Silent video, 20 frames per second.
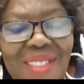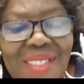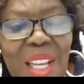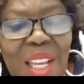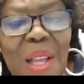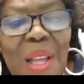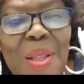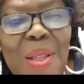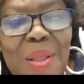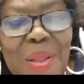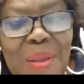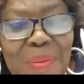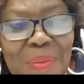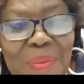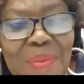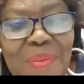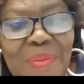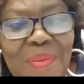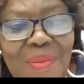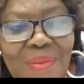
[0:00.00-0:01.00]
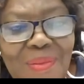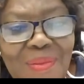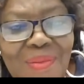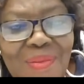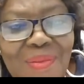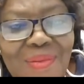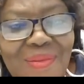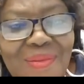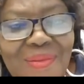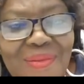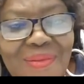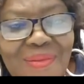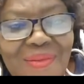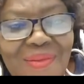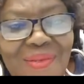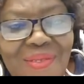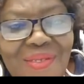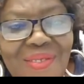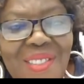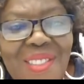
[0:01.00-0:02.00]

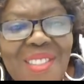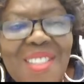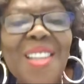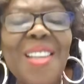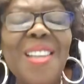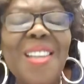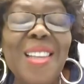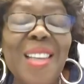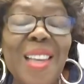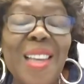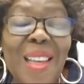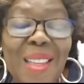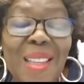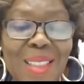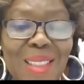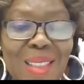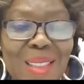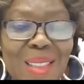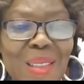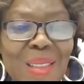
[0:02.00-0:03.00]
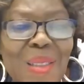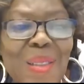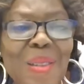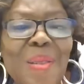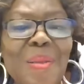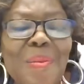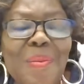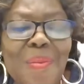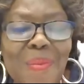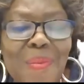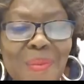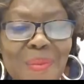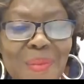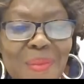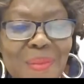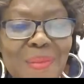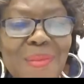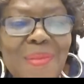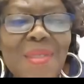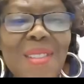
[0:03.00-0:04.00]

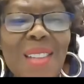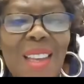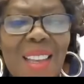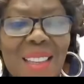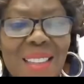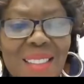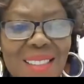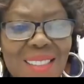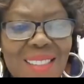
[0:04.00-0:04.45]
[no speech]